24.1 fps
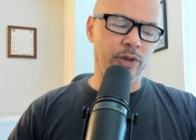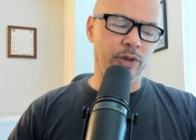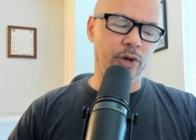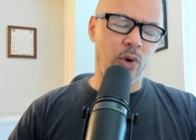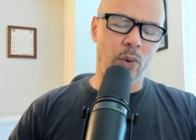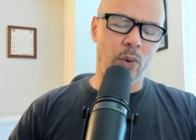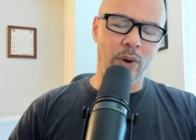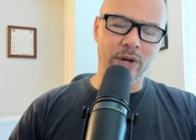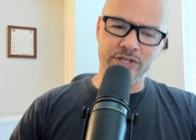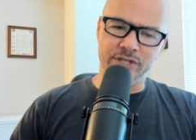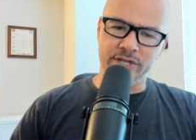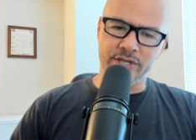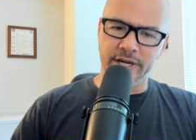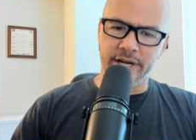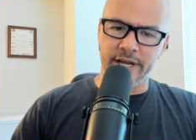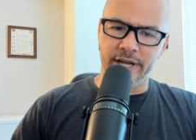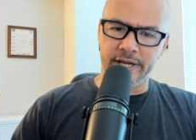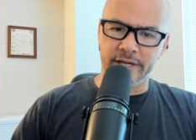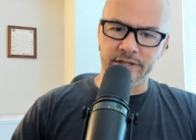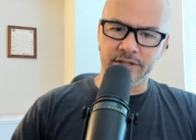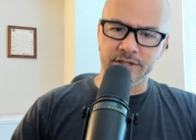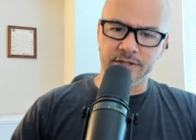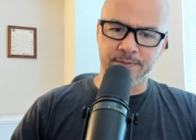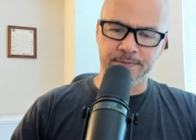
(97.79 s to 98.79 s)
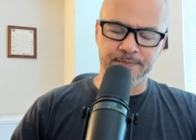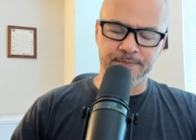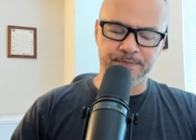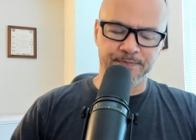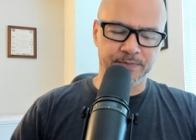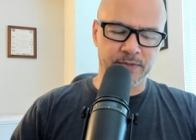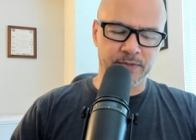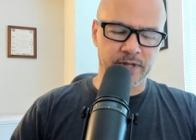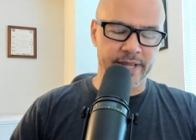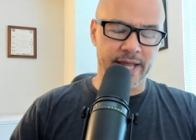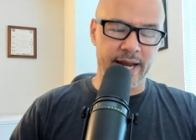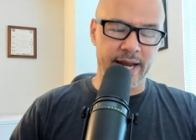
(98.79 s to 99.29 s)
The question is
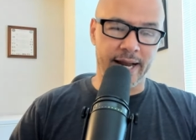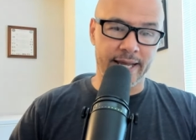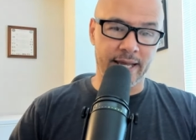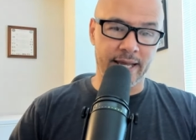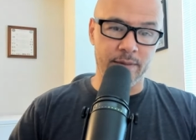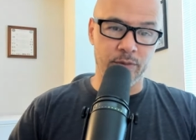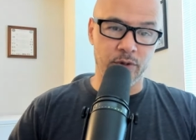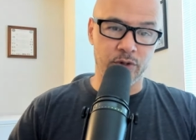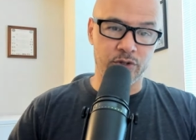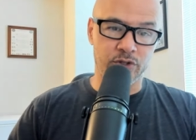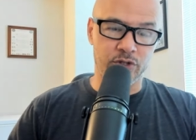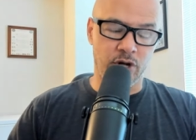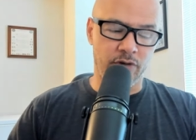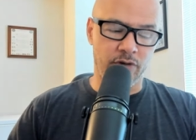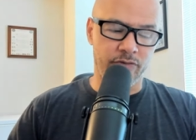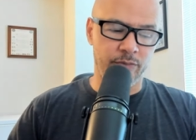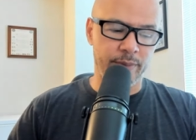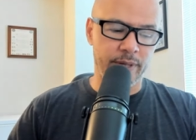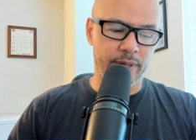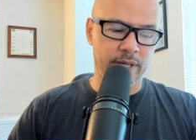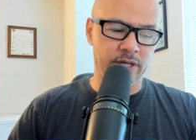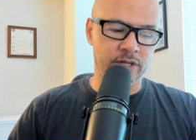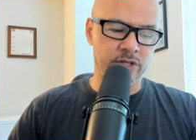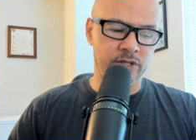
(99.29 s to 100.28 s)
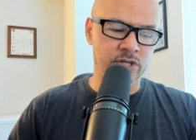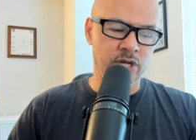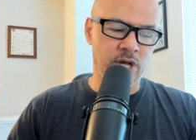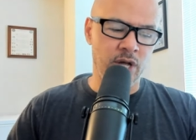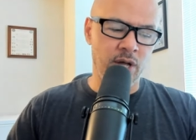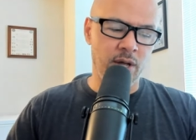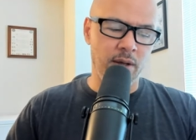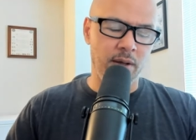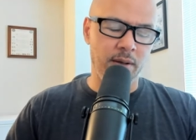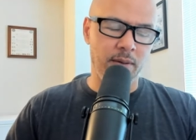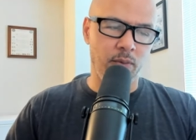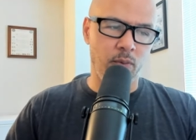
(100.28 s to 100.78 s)
that I get most often, because
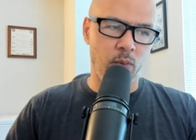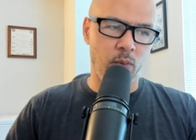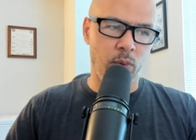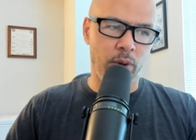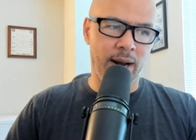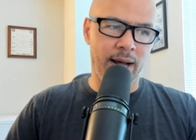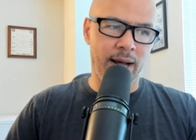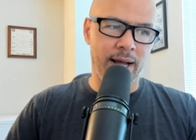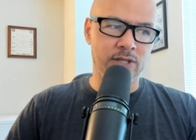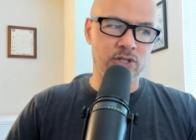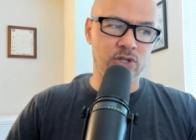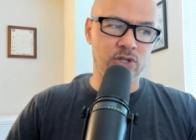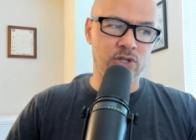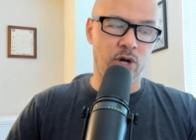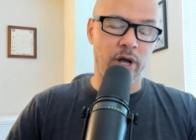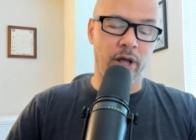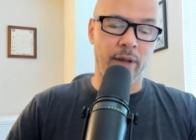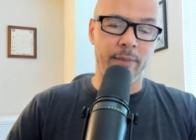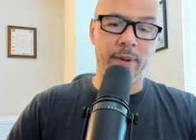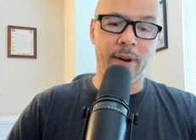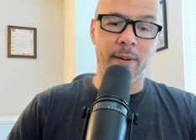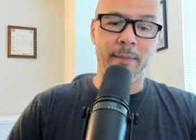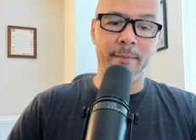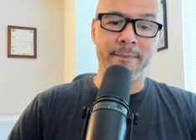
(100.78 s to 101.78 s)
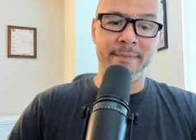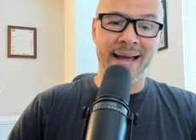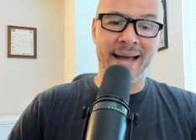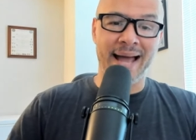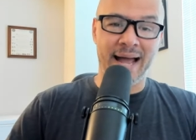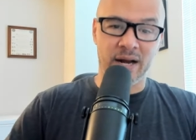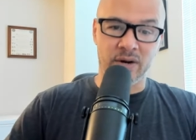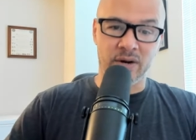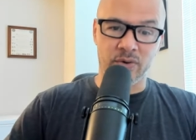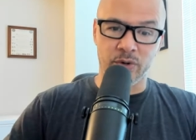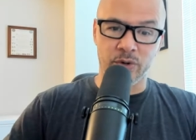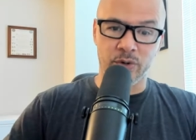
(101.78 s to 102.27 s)
when I talk about
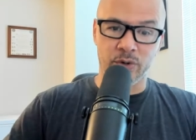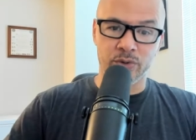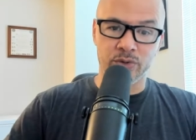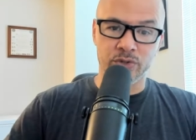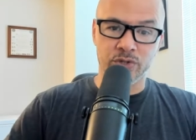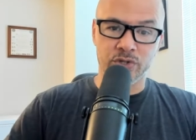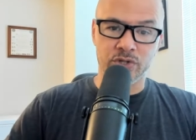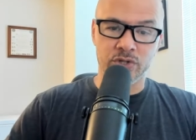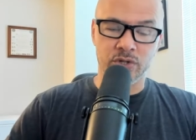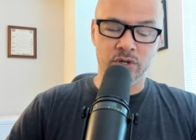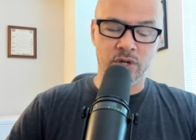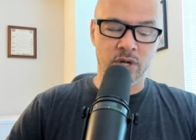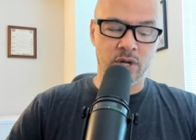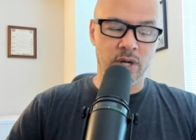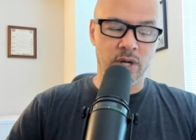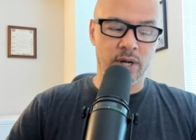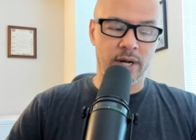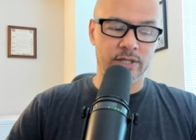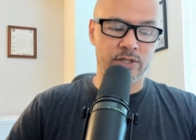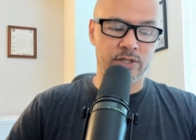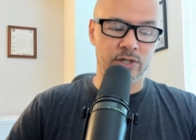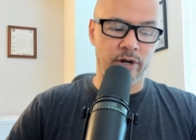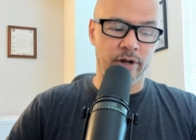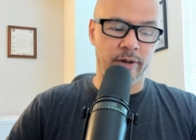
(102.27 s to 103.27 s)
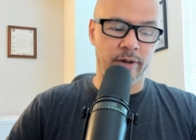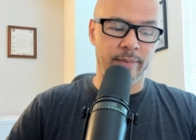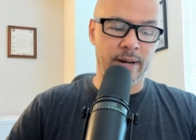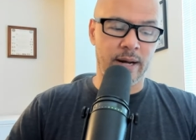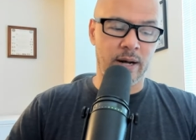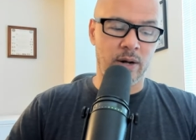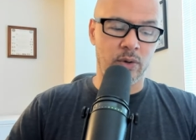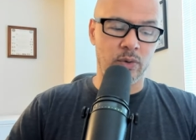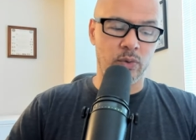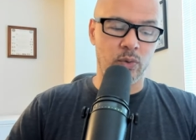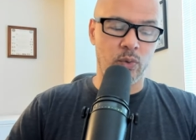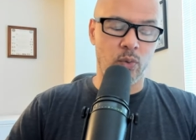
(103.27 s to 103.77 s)
macros, I talk
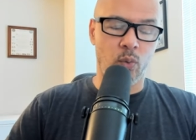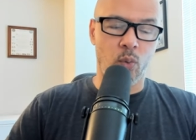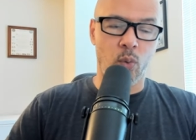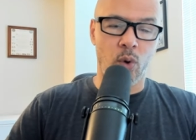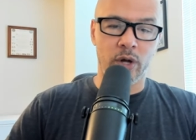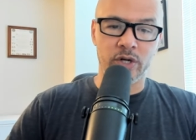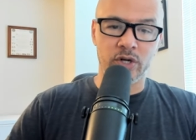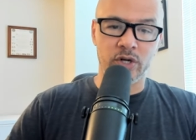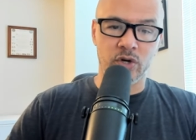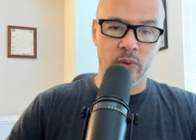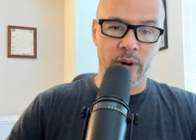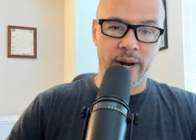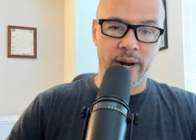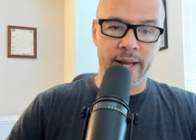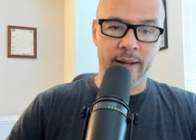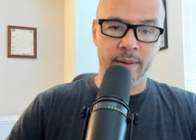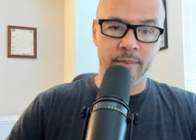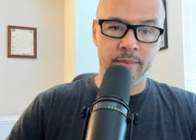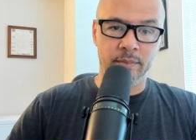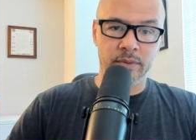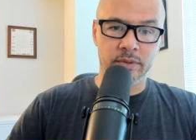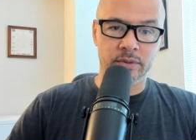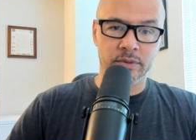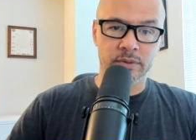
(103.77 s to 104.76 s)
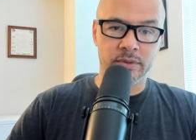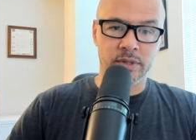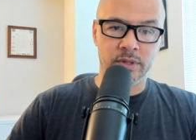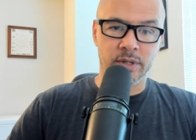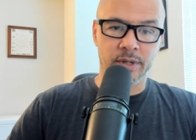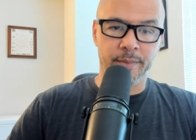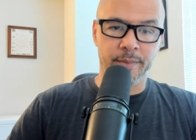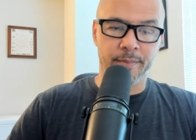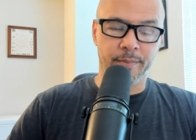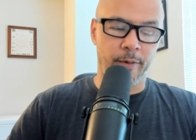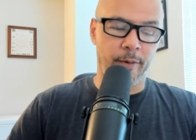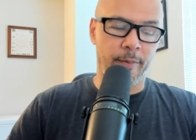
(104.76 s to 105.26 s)
about 1 gram
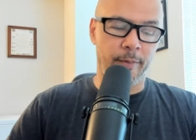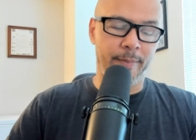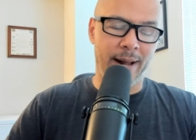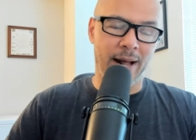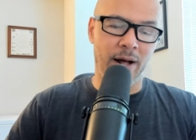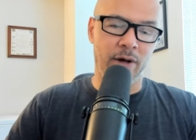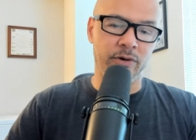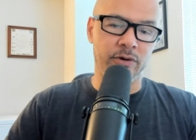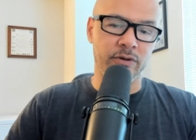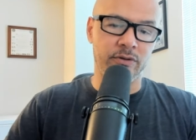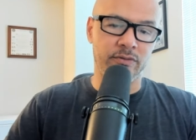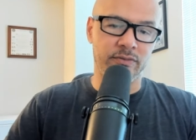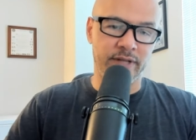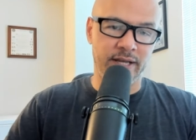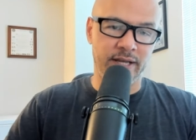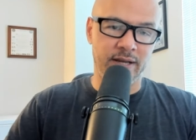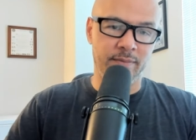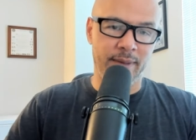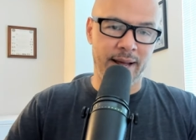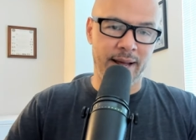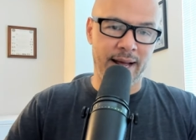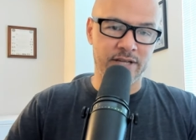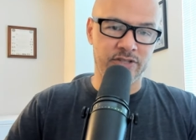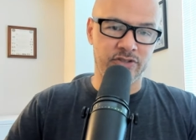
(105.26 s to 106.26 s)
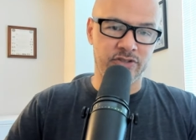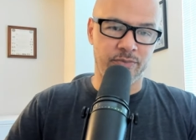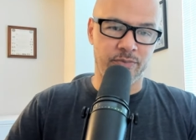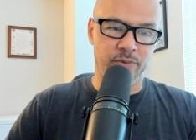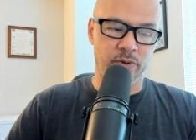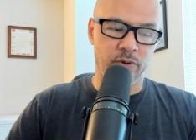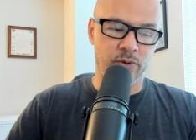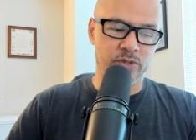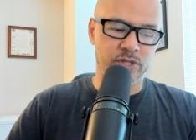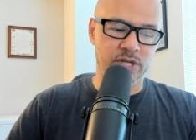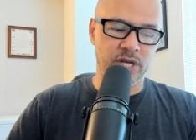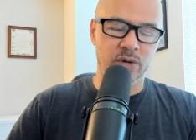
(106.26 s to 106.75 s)
per pound of lean mass
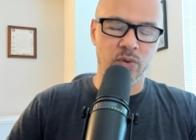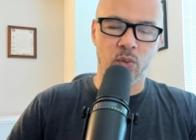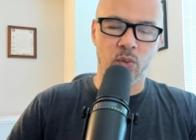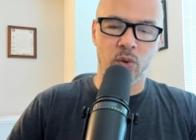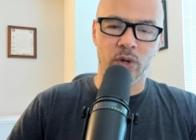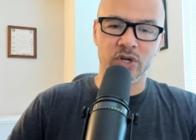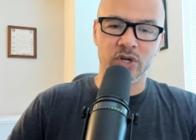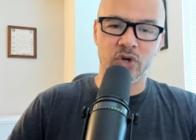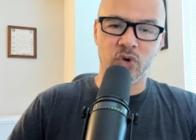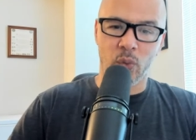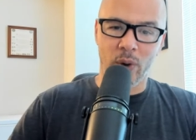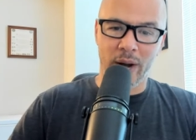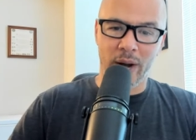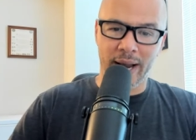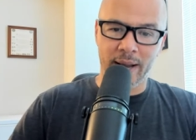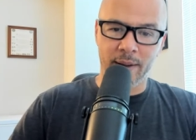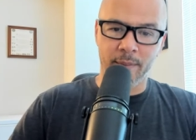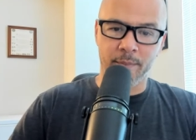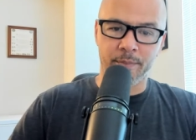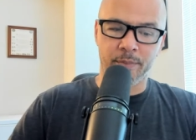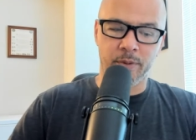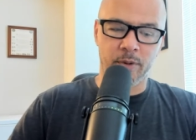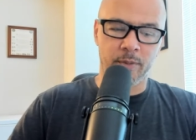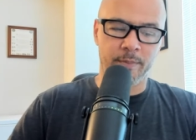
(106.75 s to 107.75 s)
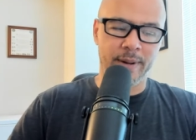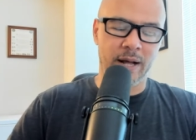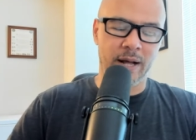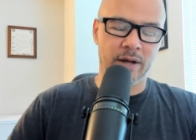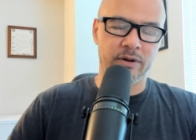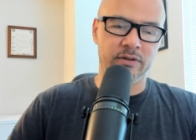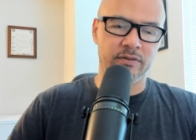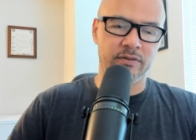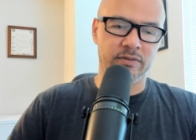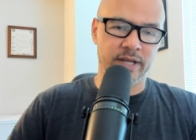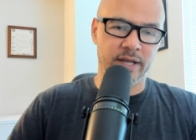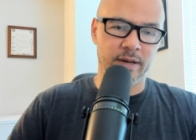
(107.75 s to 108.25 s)
of protein, 1 gram per
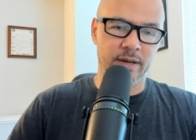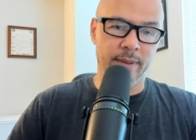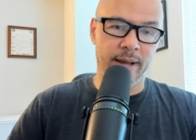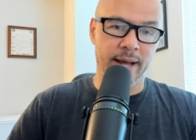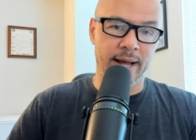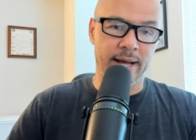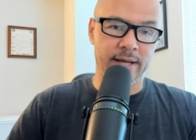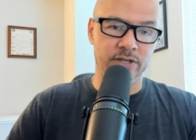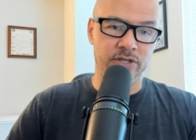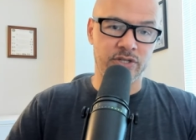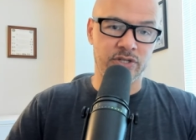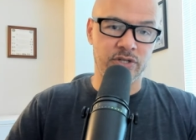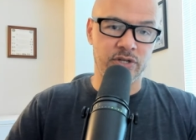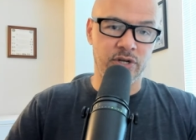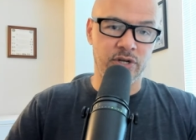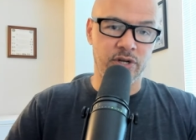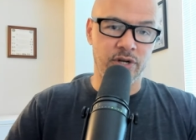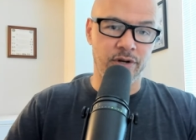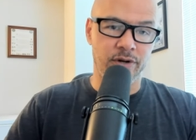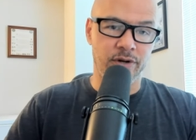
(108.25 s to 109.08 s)
pound of lean mass